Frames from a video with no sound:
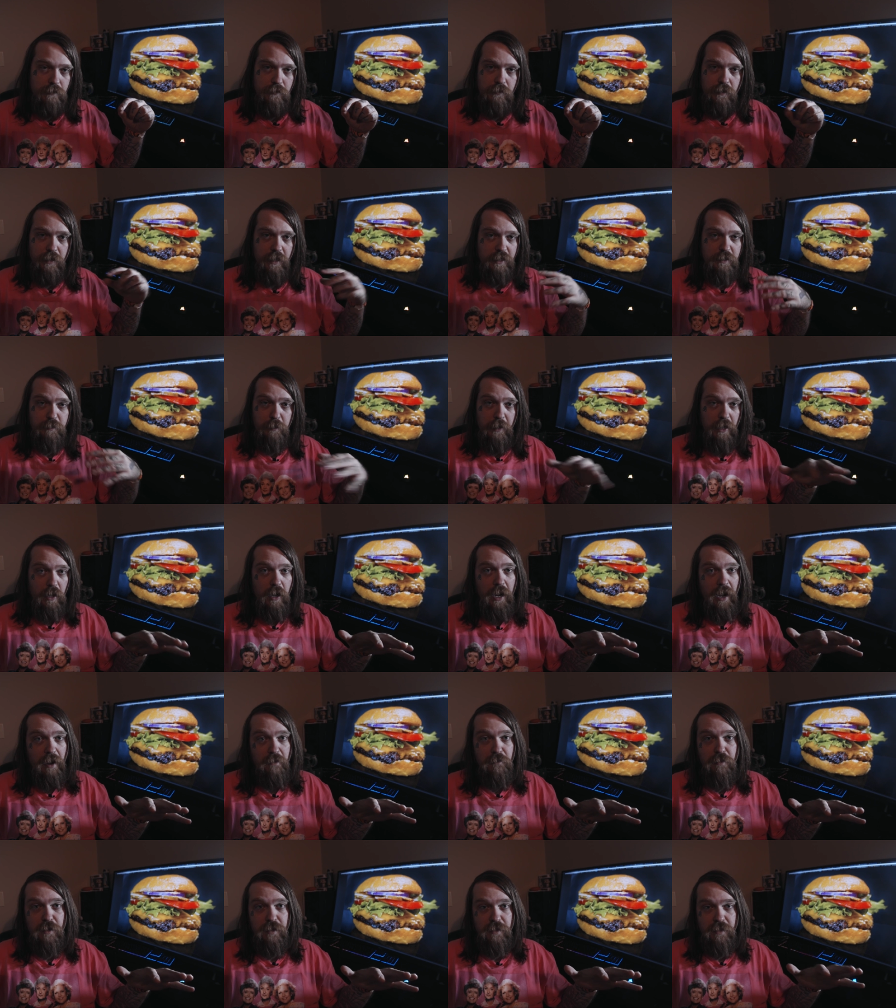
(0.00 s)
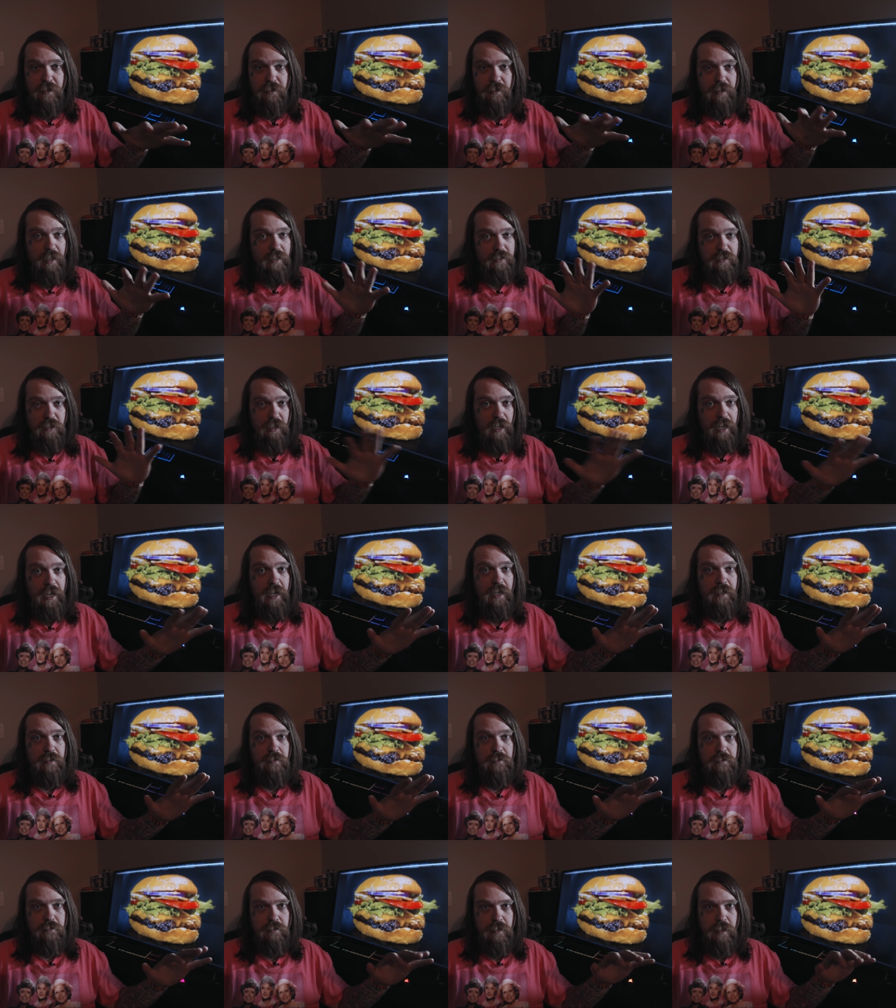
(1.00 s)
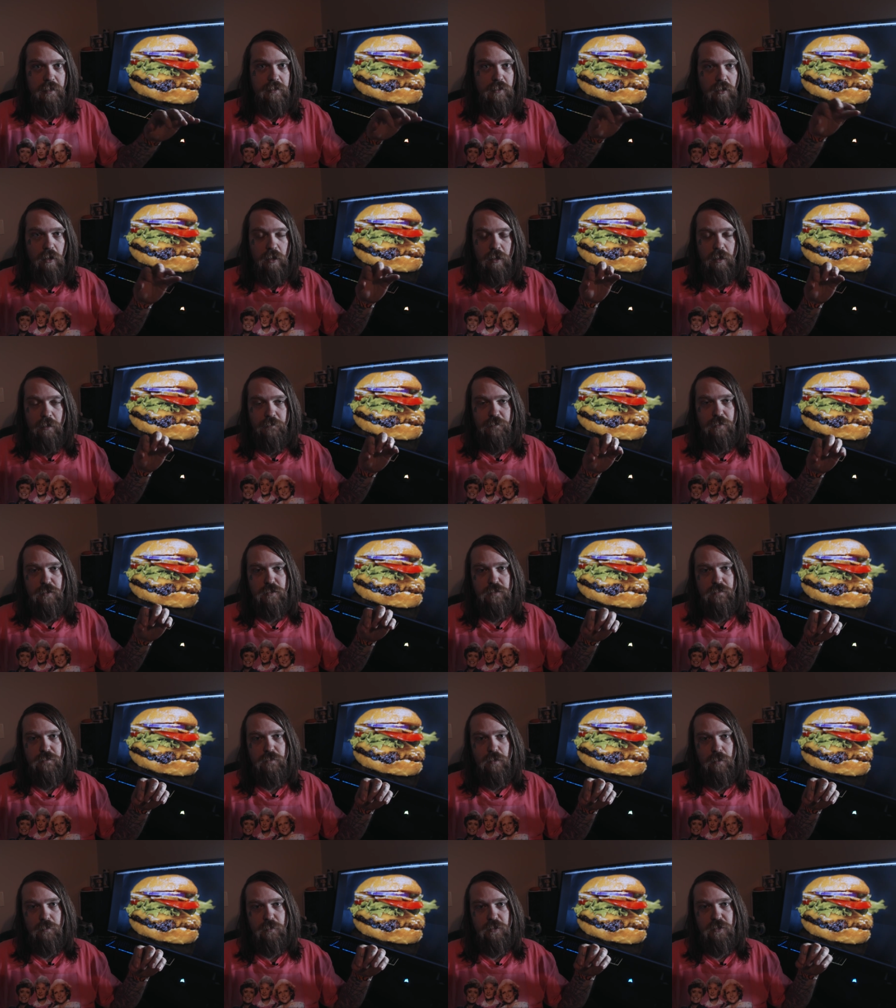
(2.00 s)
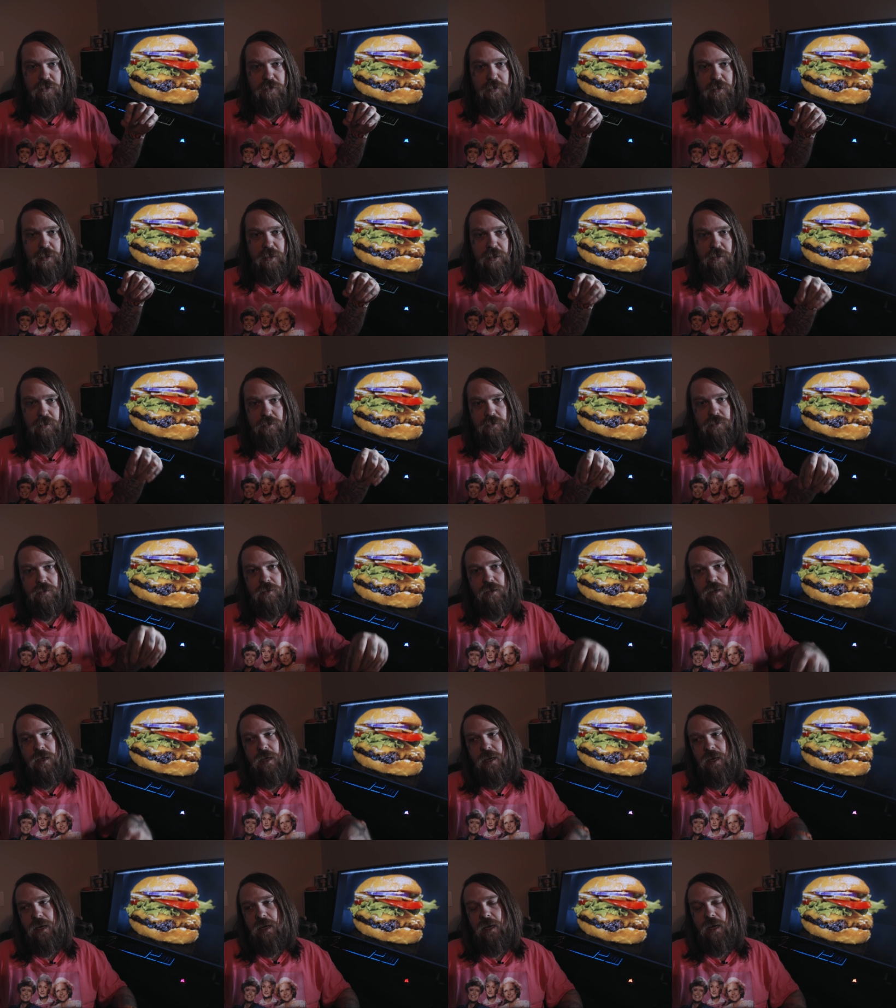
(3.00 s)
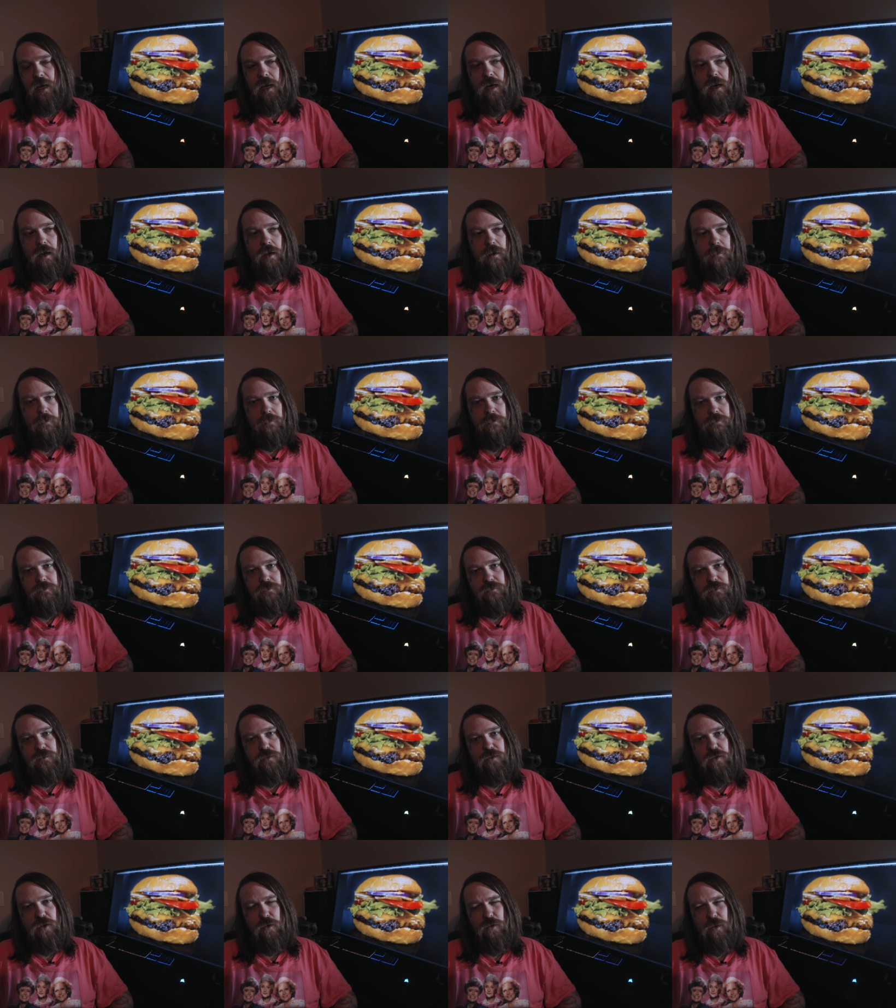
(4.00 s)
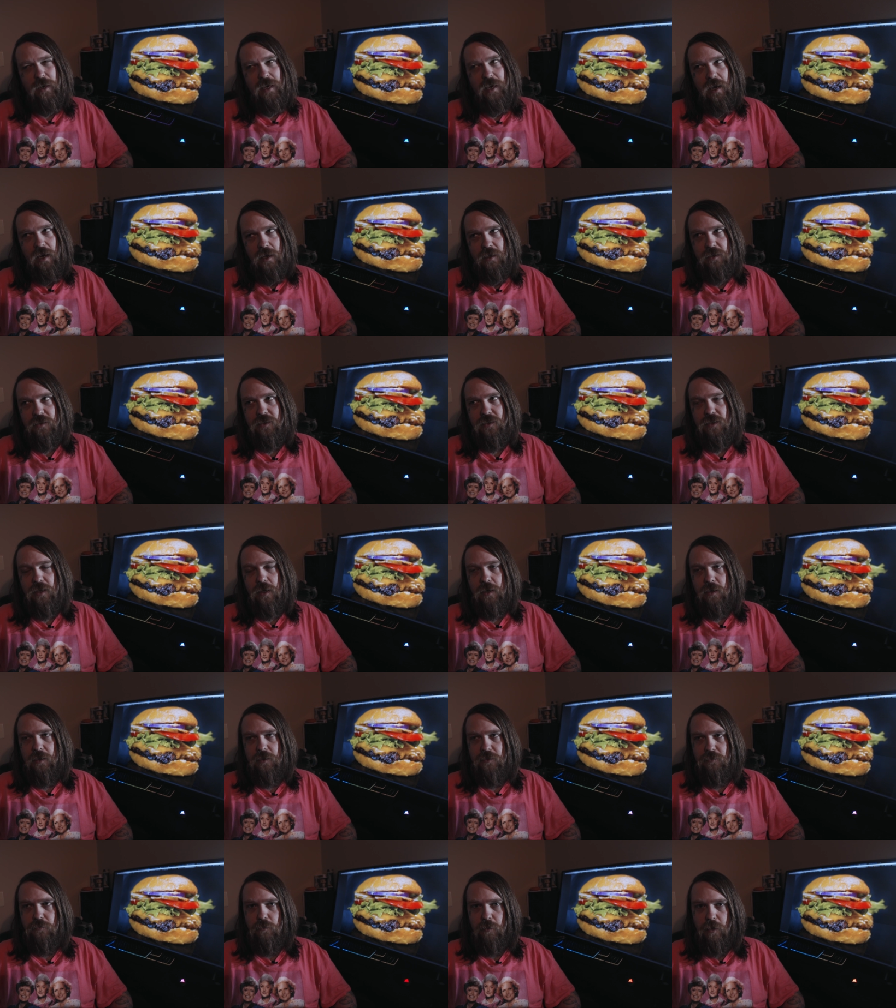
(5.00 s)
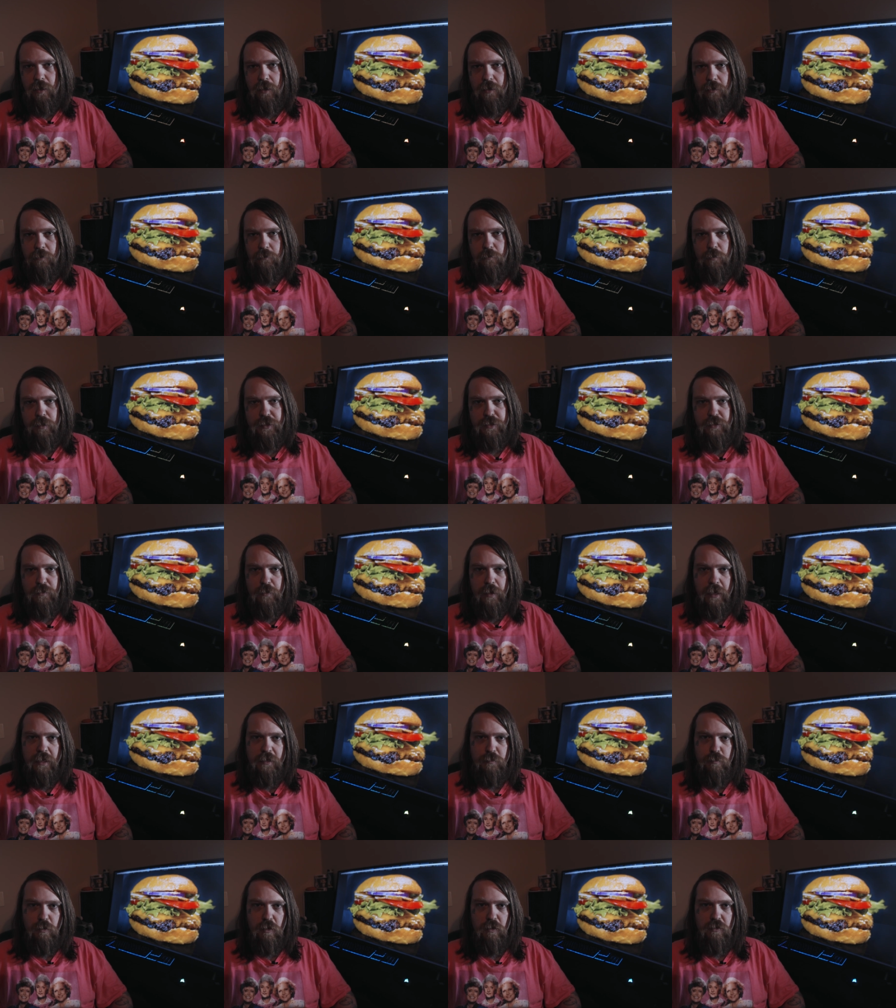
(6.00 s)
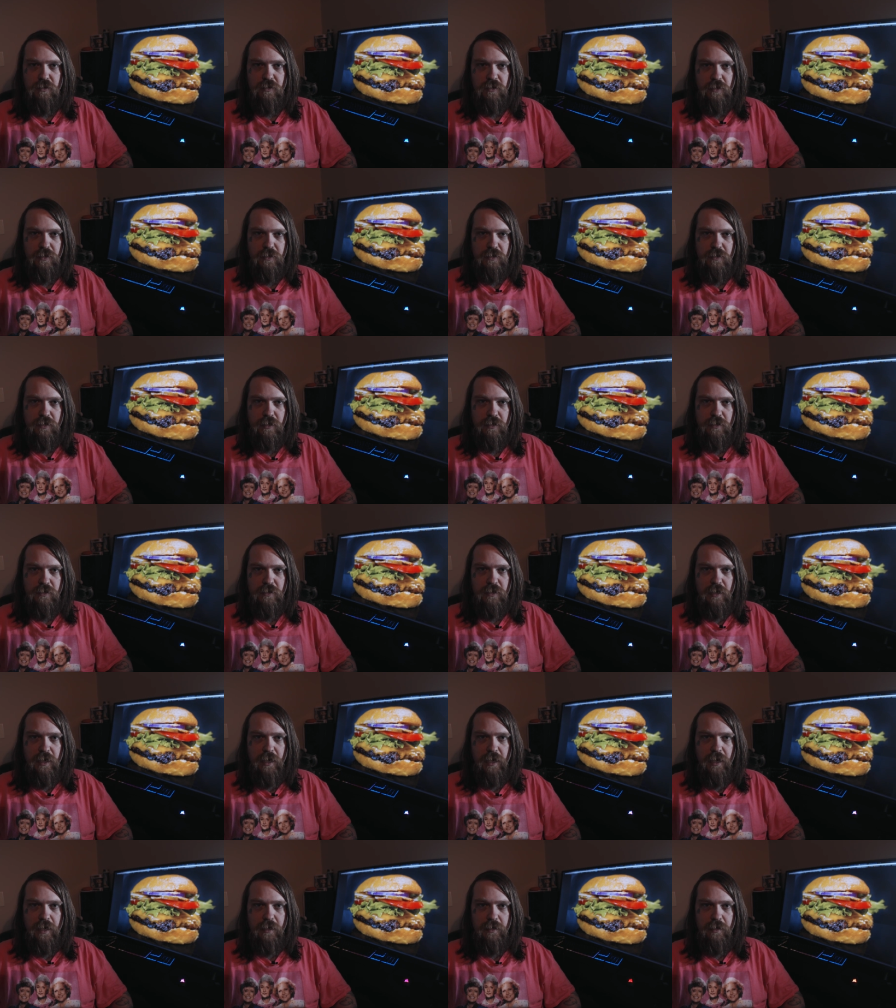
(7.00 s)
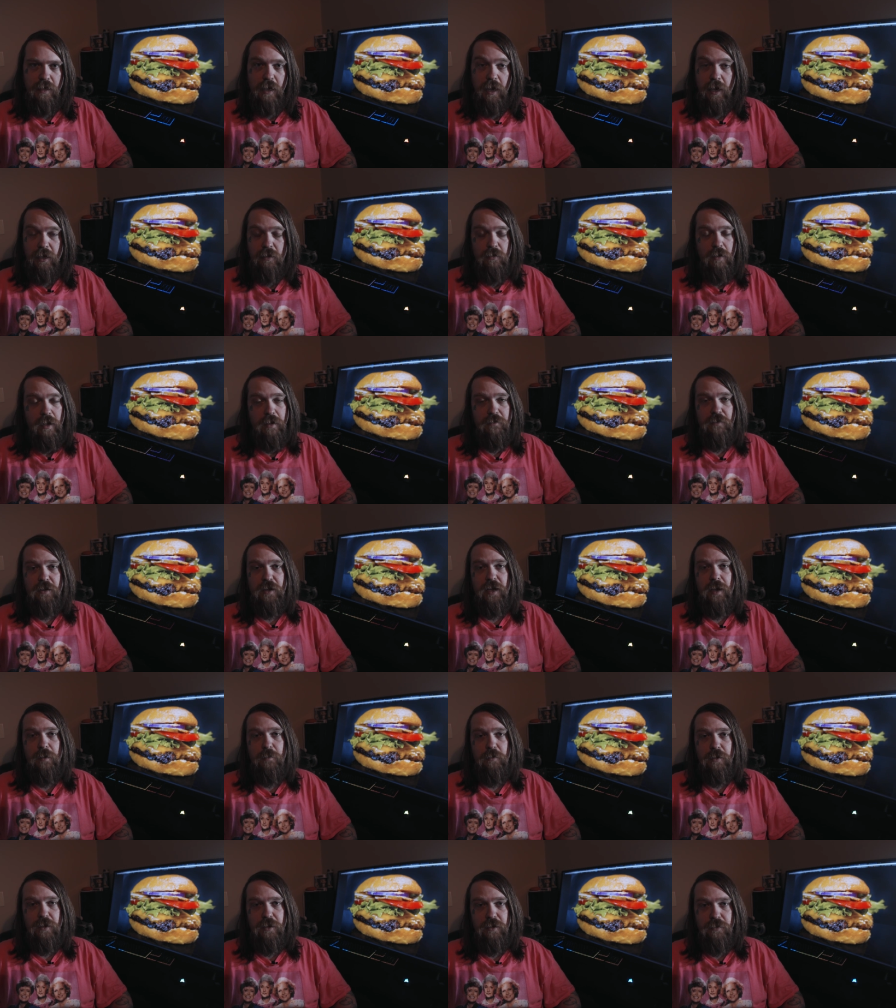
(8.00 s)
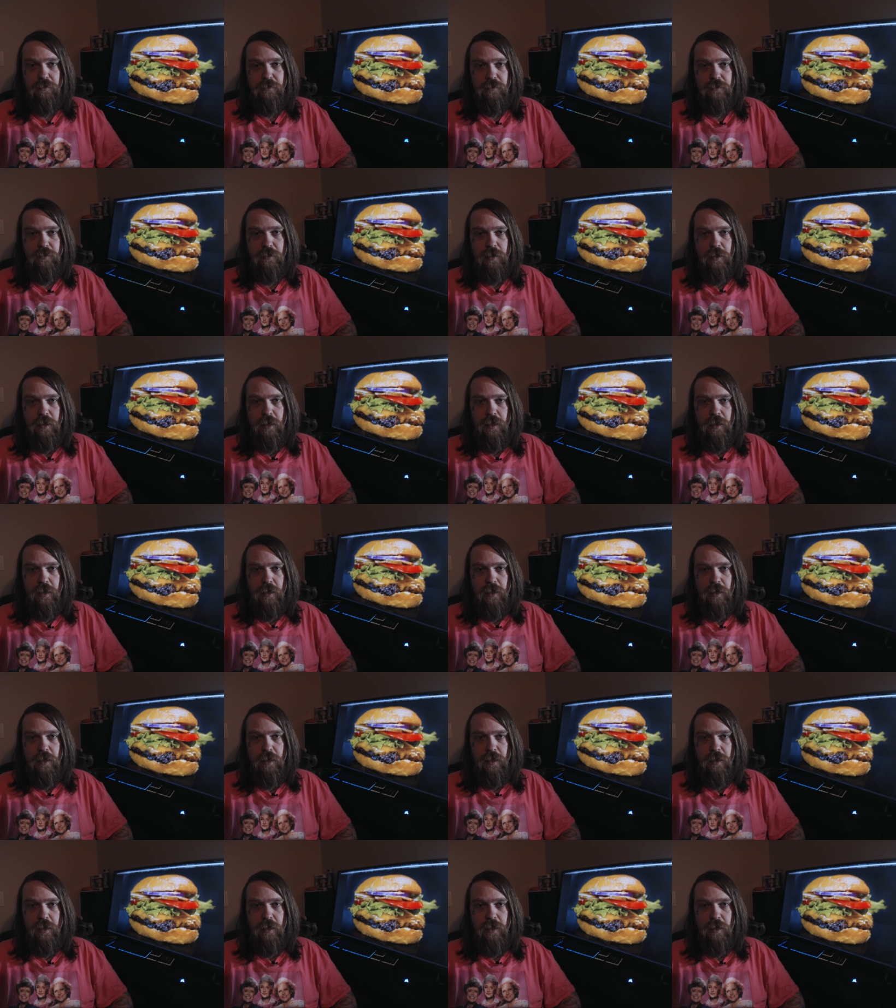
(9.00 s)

That's it. That's all I've used for almost 2 years. So it kind of sucks when we do expos in the sense that I don't have a camera to use.